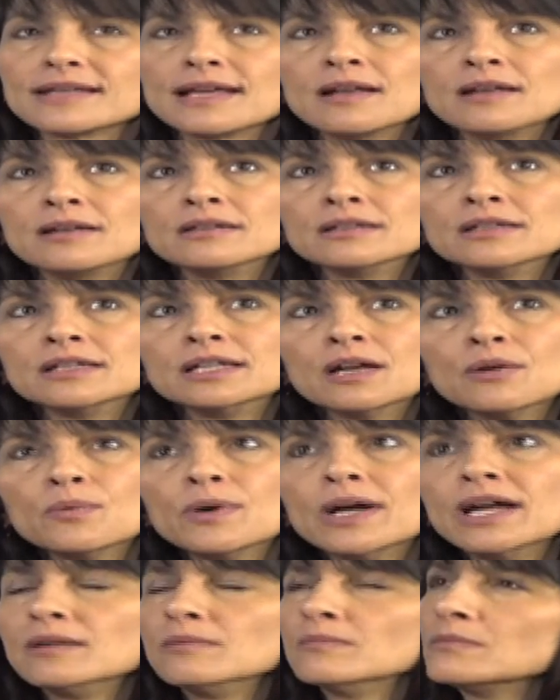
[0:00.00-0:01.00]
And you know
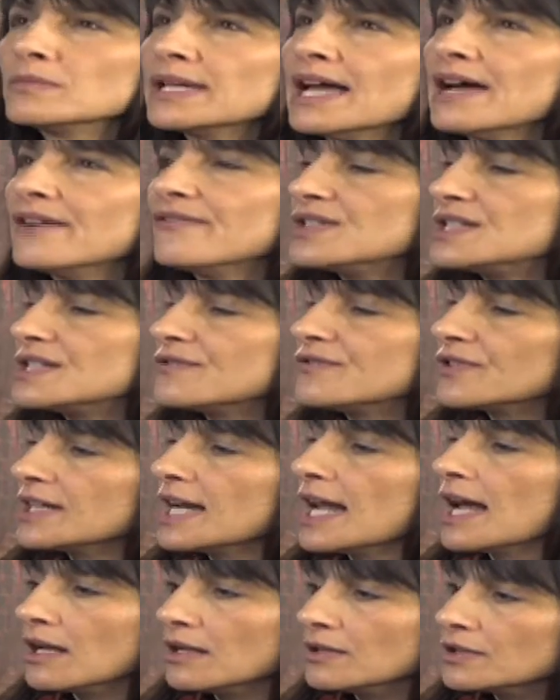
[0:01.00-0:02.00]
what? We have a
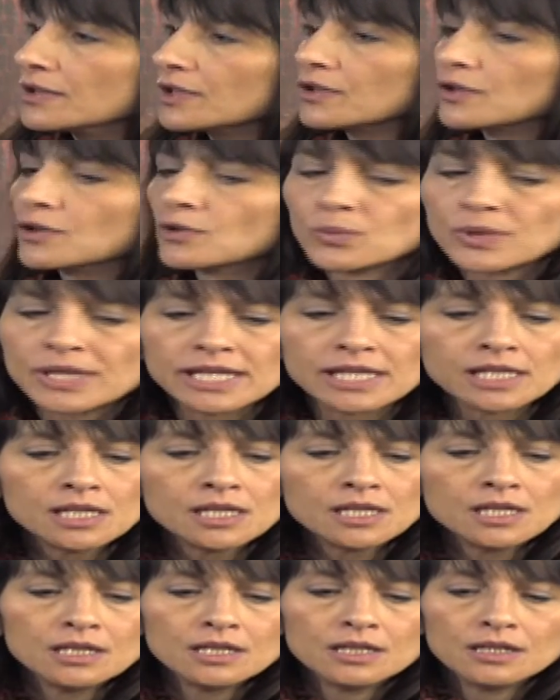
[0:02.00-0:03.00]
different outlook. Or
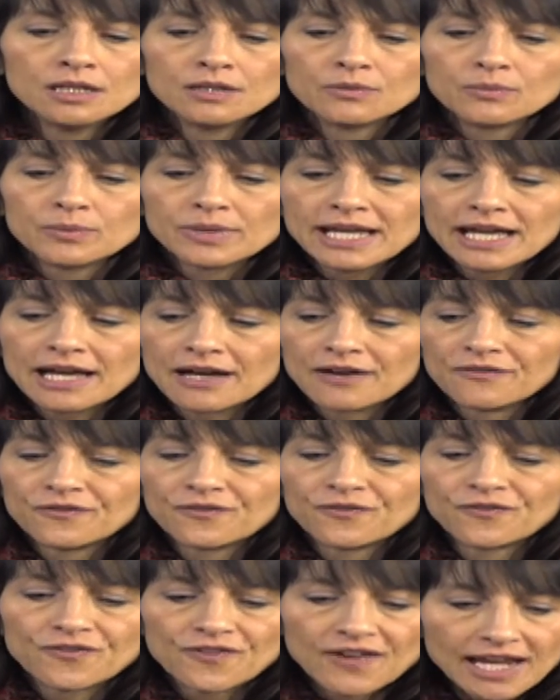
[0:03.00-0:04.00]
we have
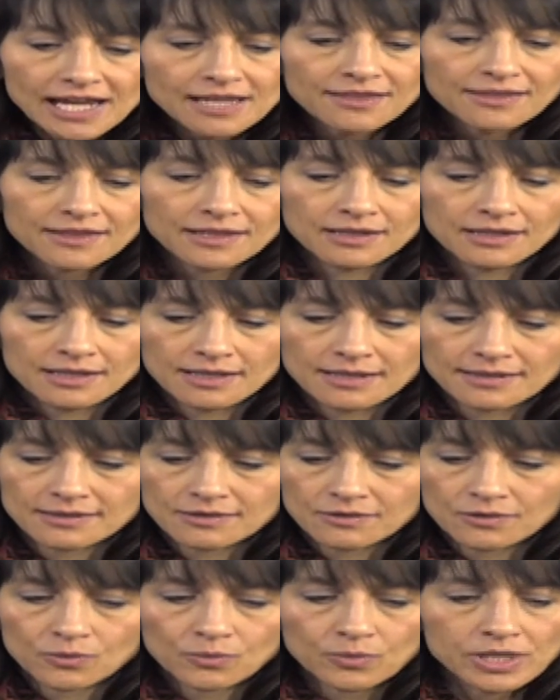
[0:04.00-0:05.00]
faith in this.
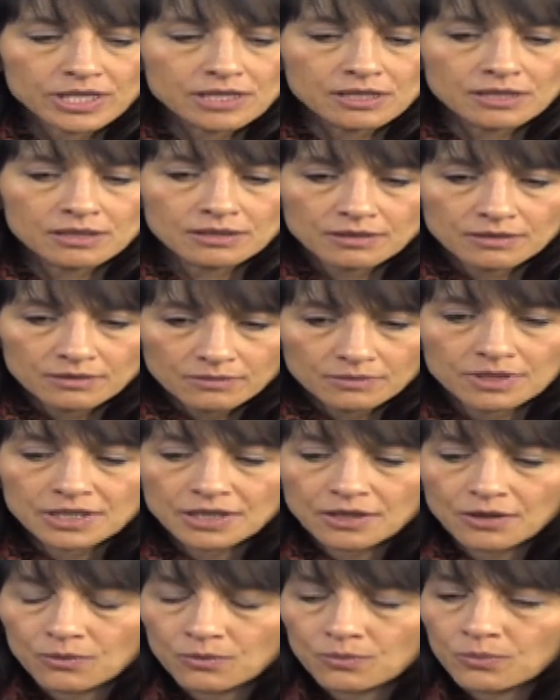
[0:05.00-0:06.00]
Or we
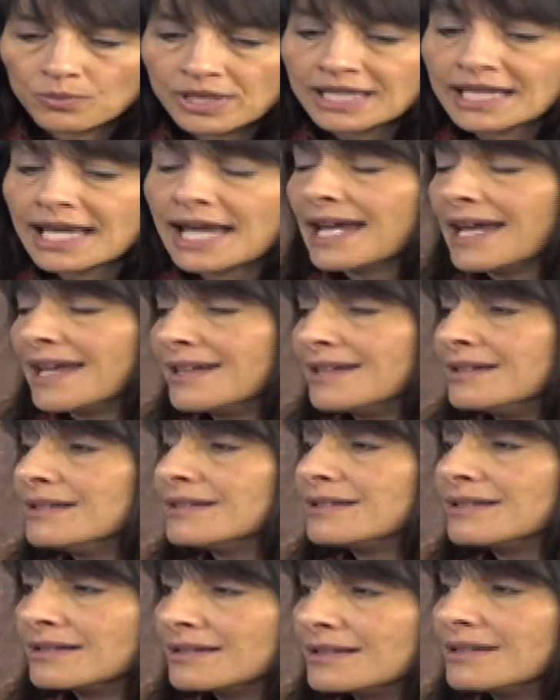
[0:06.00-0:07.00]

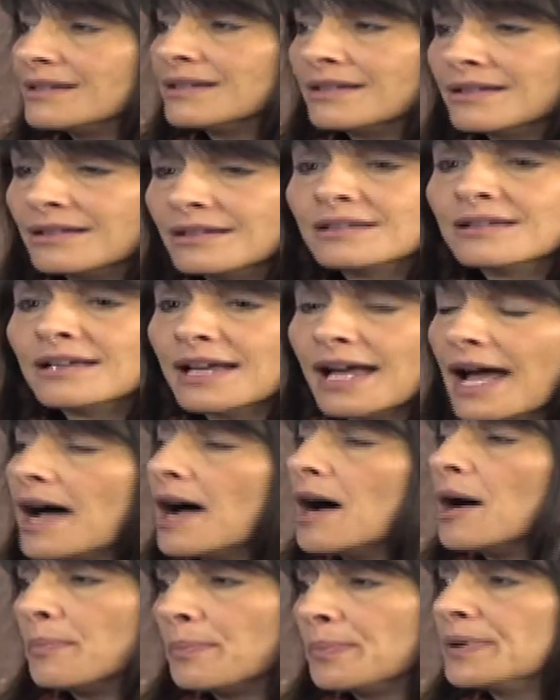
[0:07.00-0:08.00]
can
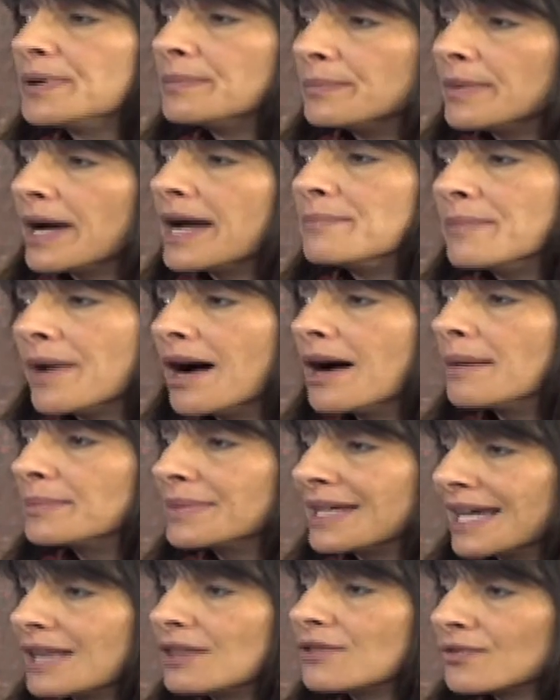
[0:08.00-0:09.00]
help my mom
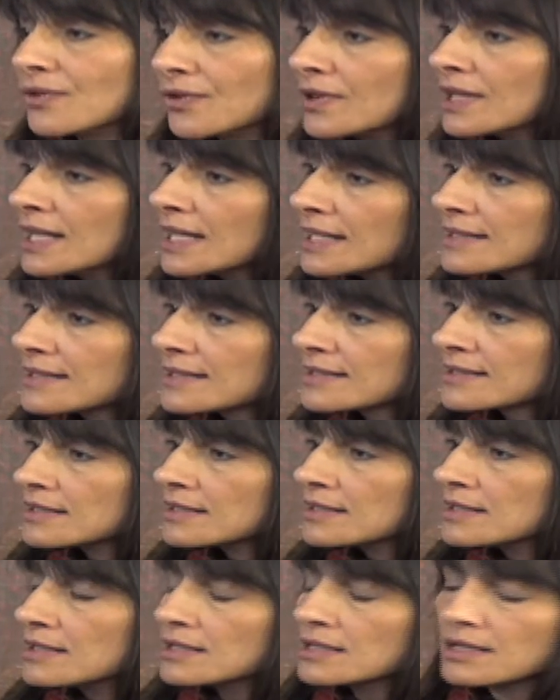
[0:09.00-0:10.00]
get through this.
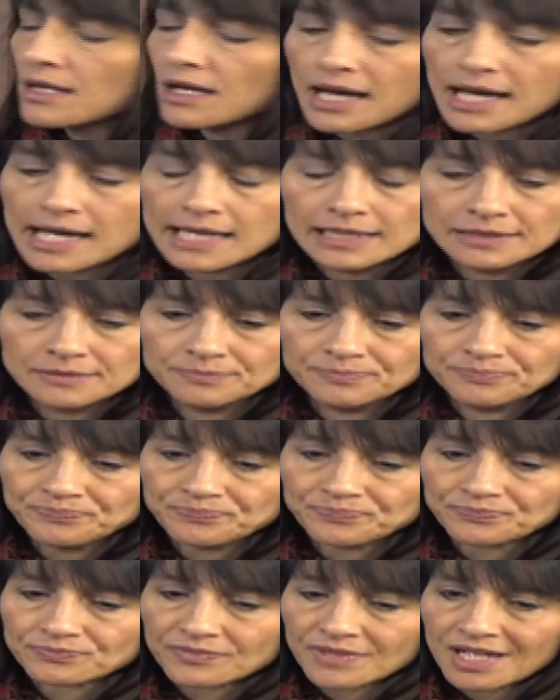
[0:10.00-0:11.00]

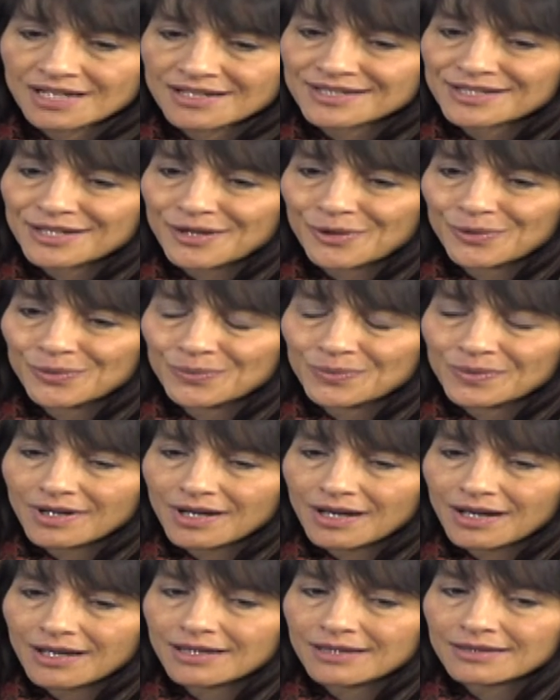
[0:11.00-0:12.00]
So
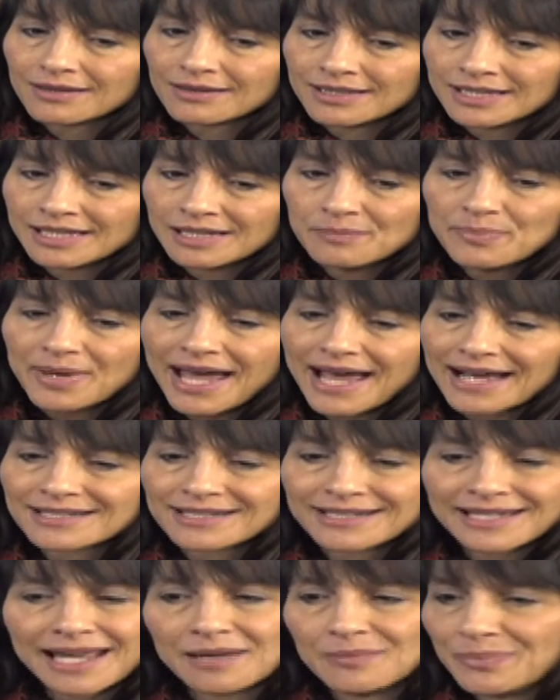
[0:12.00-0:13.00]
the
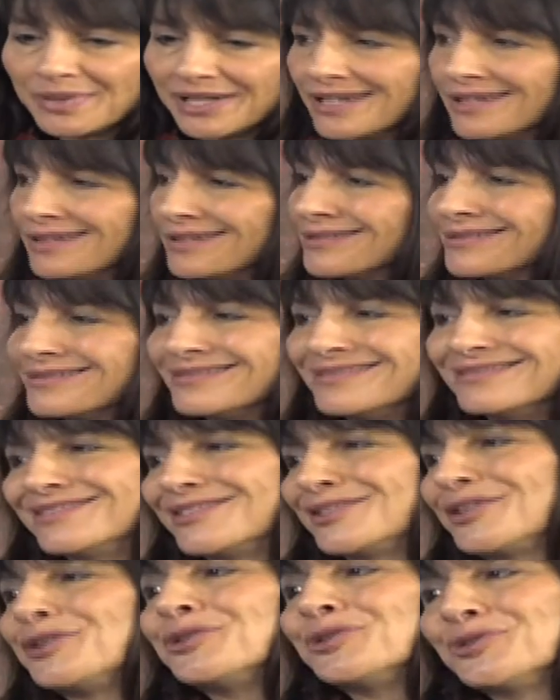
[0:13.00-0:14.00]
impact can be
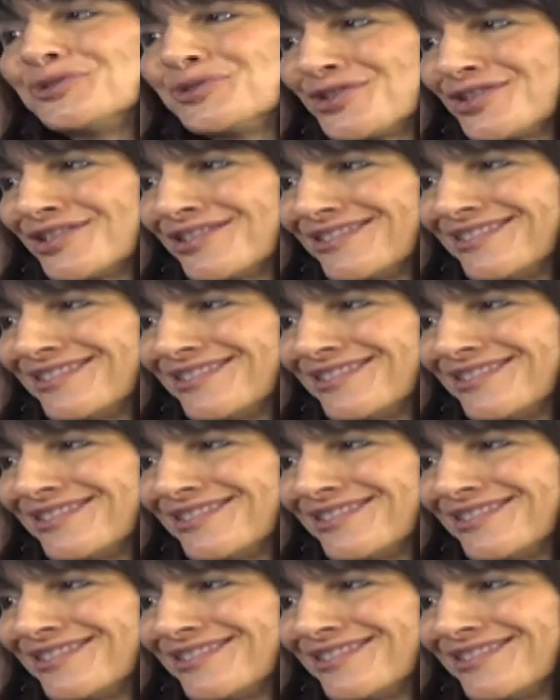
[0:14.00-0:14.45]
huge.